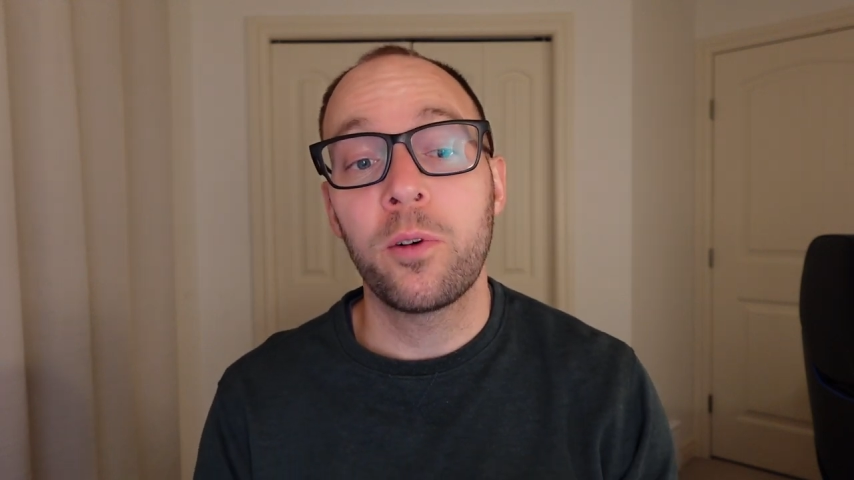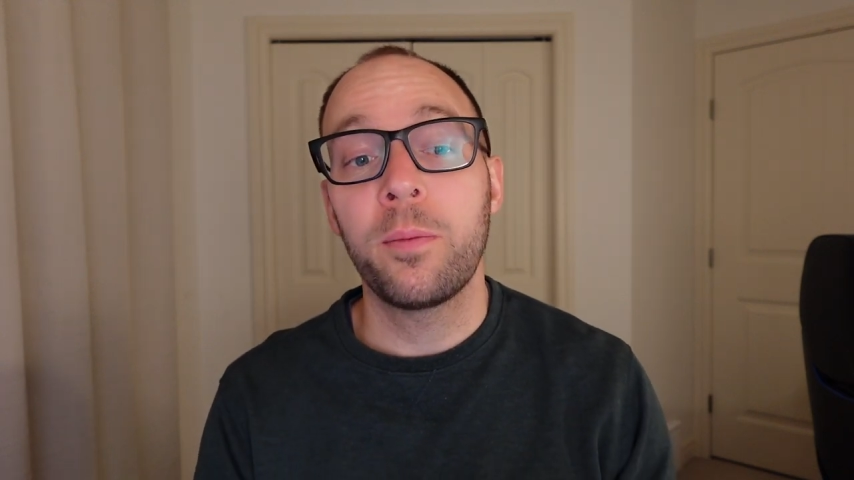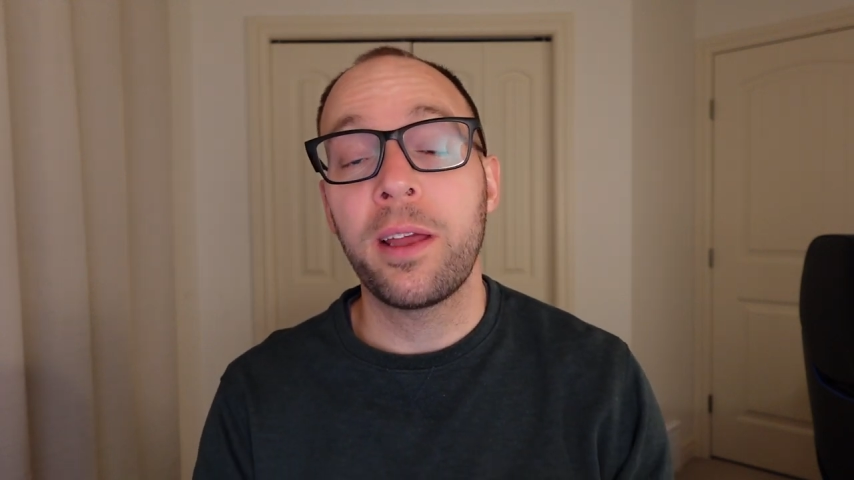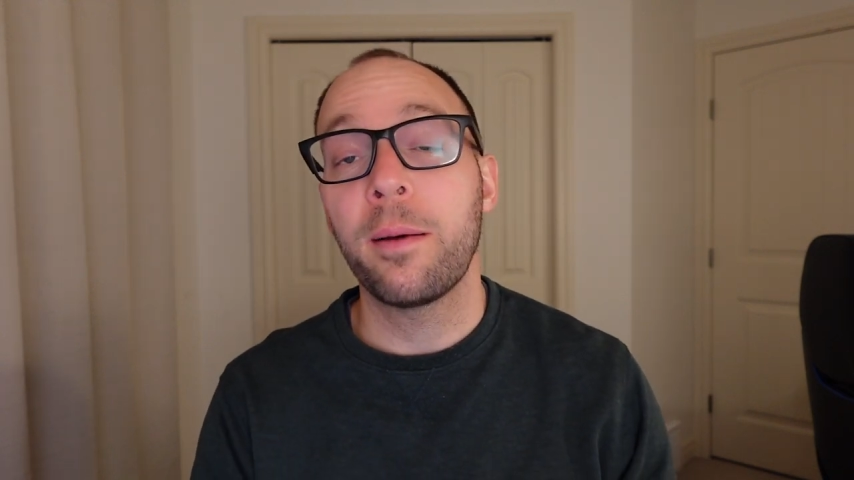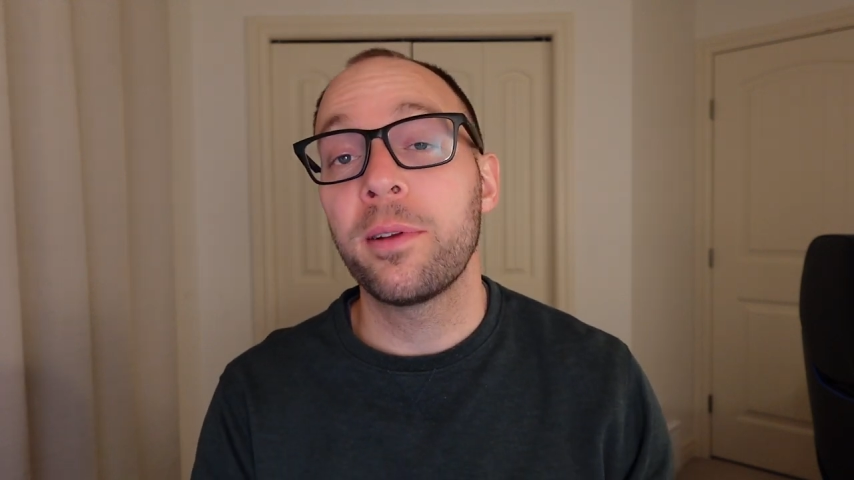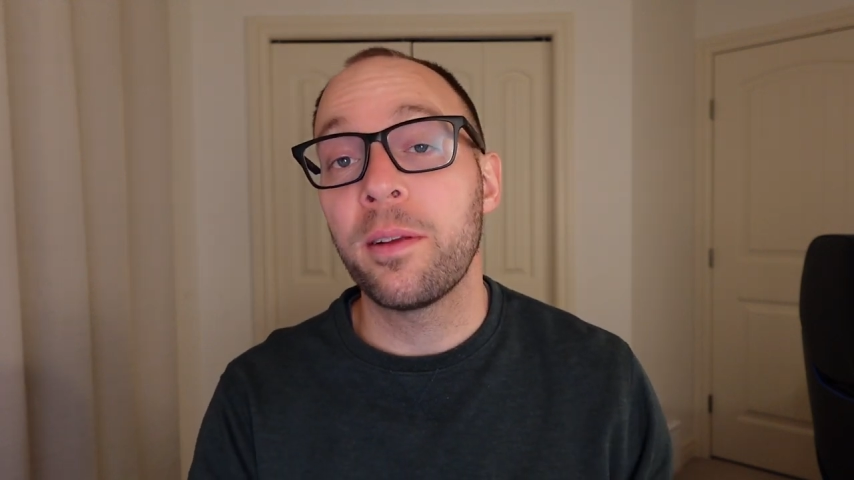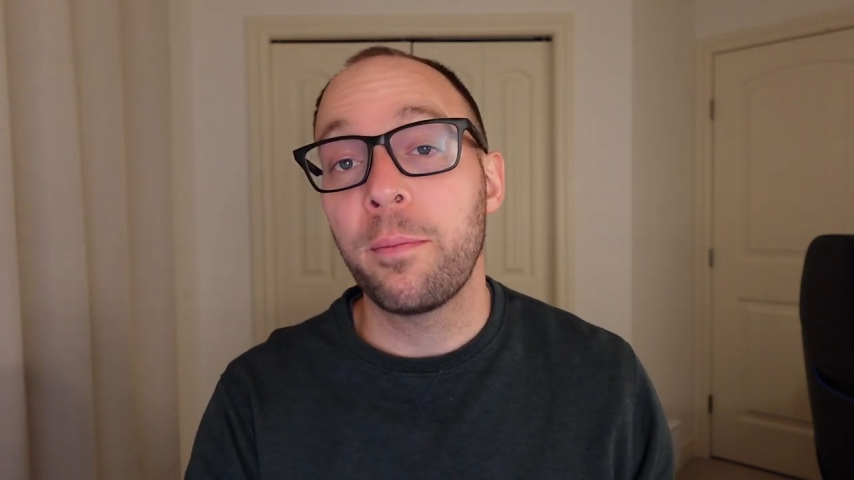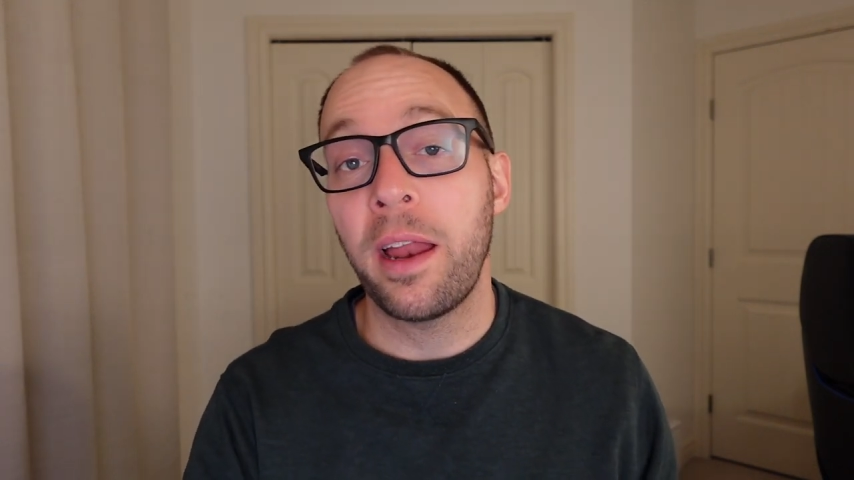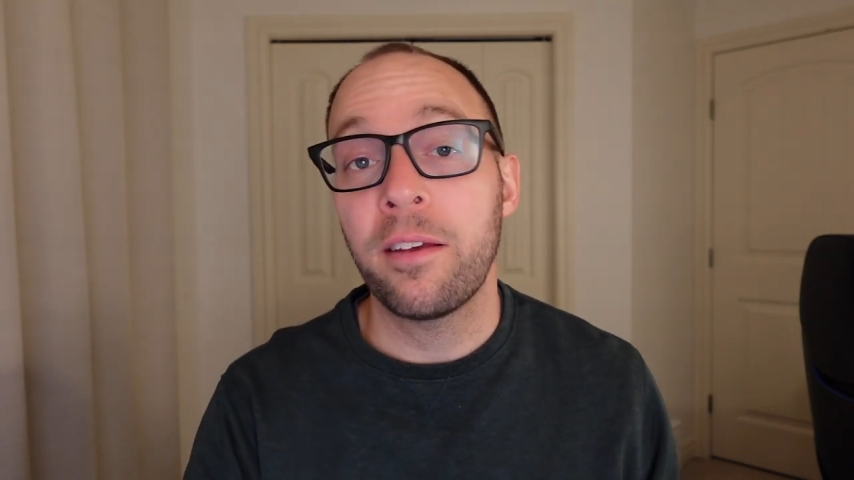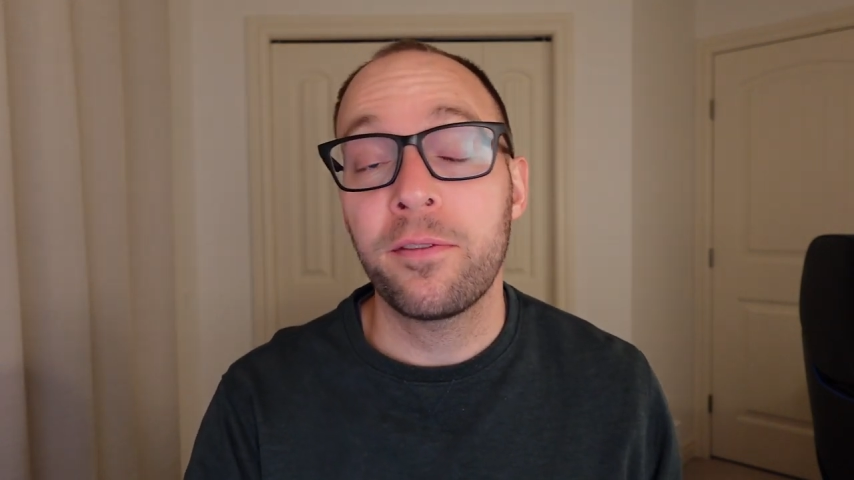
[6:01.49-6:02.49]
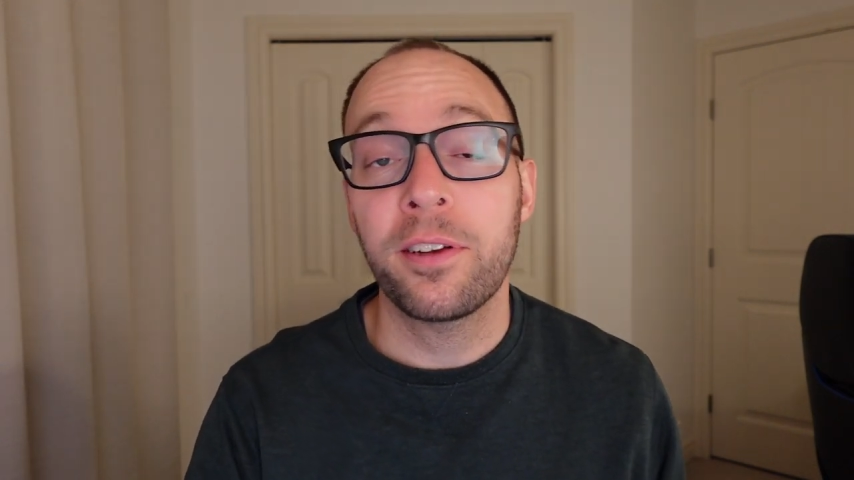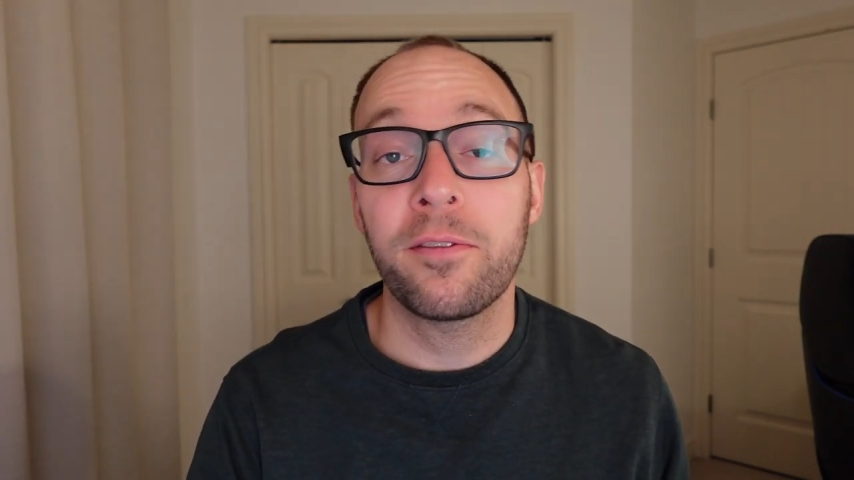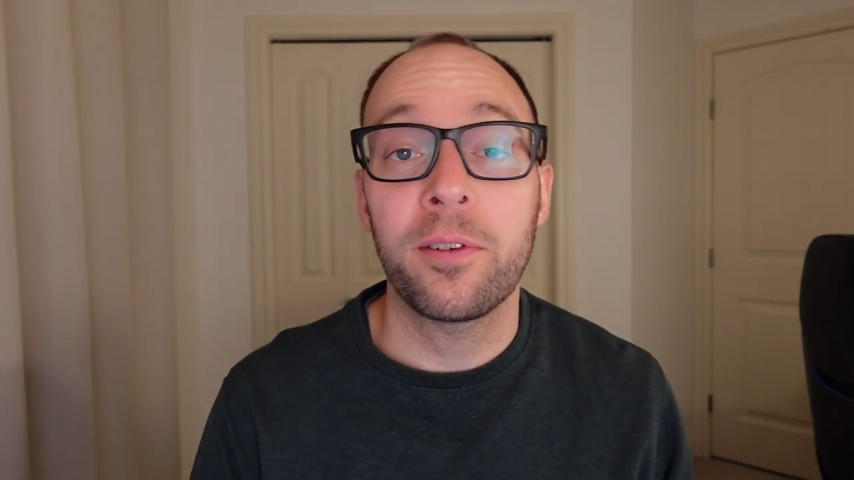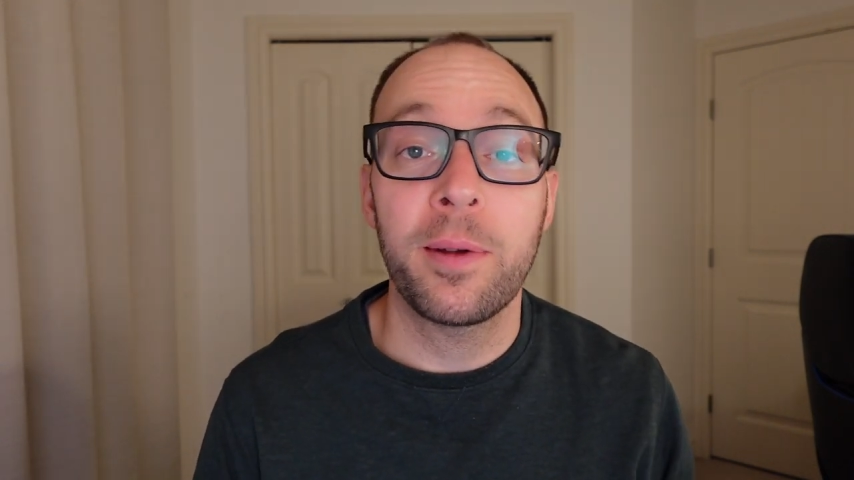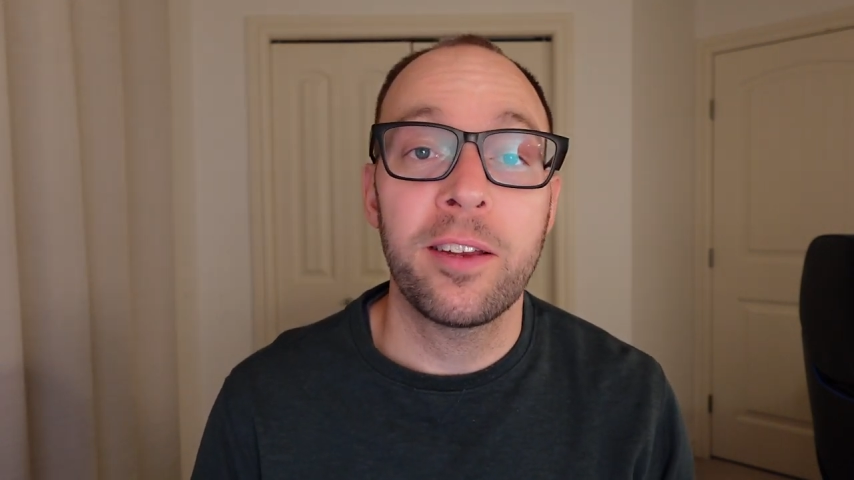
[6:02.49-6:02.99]
will be able to benefit
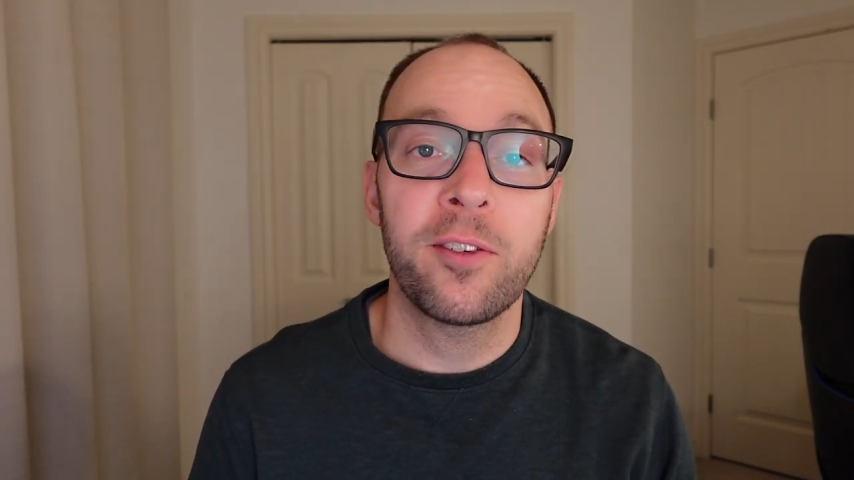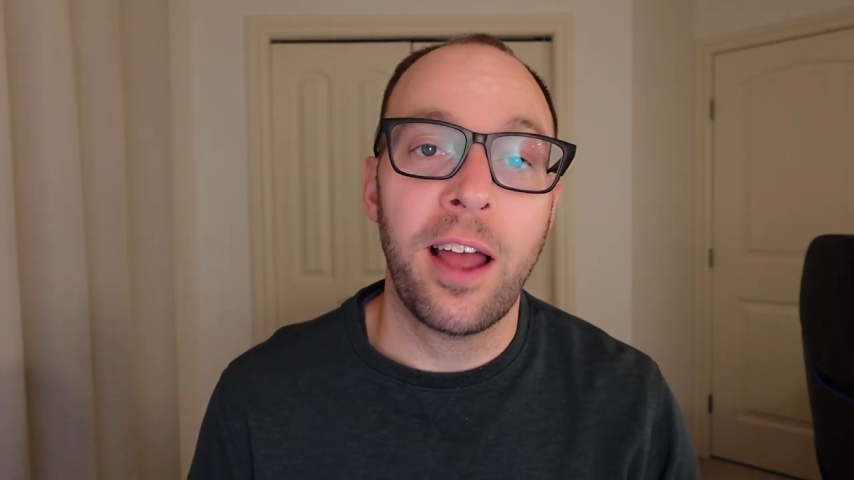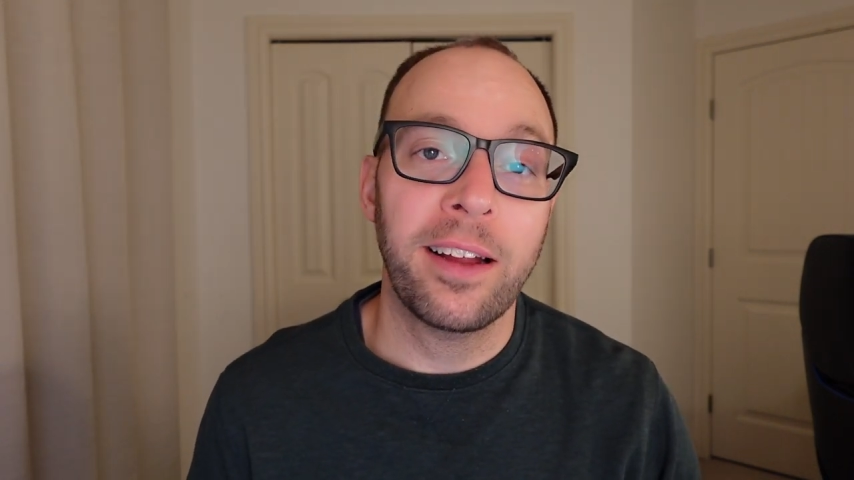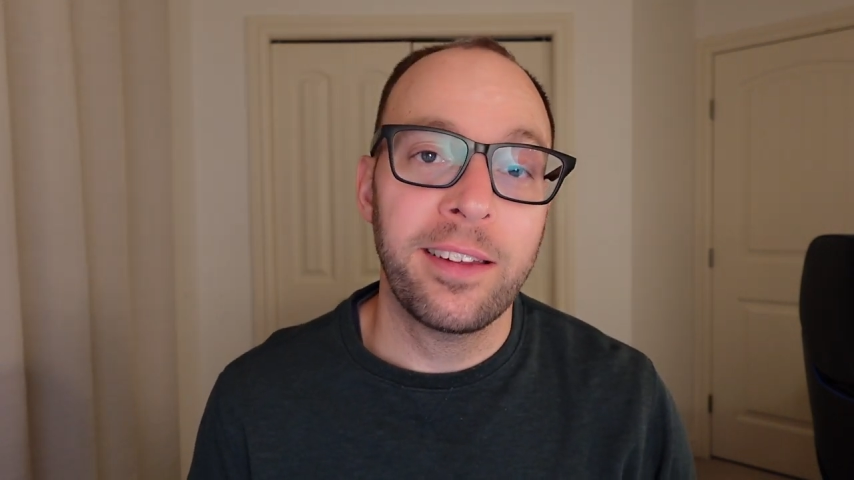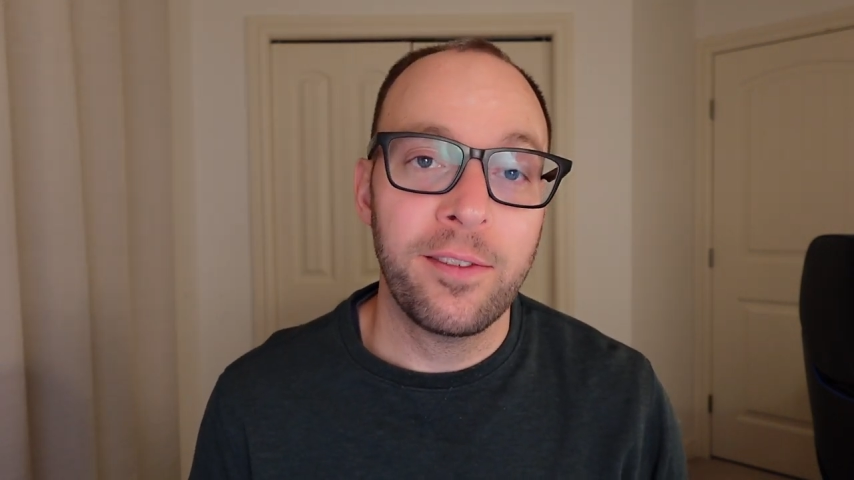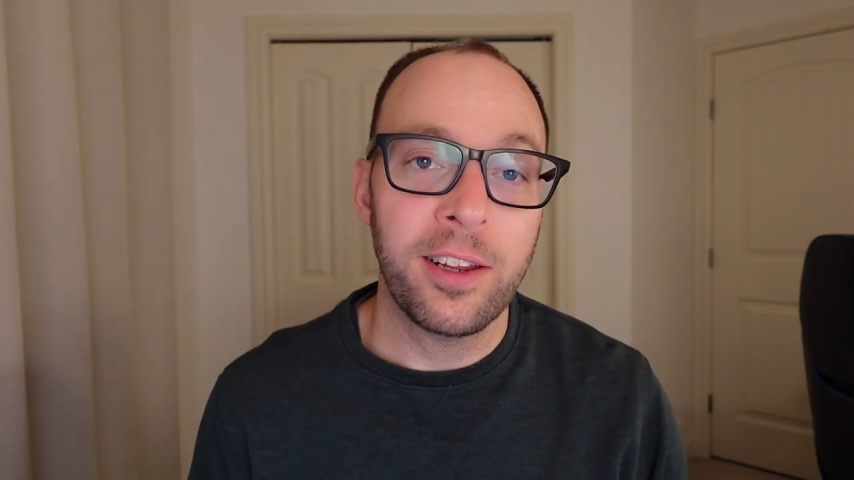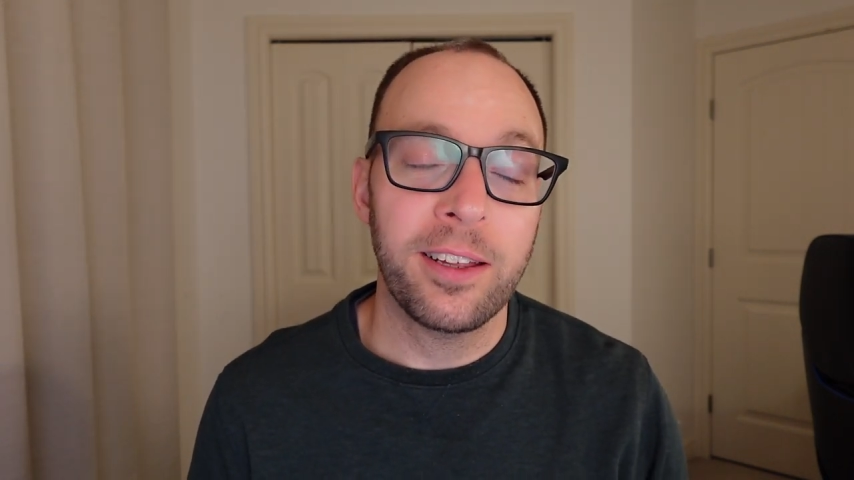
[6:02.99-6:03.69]
from interactivity.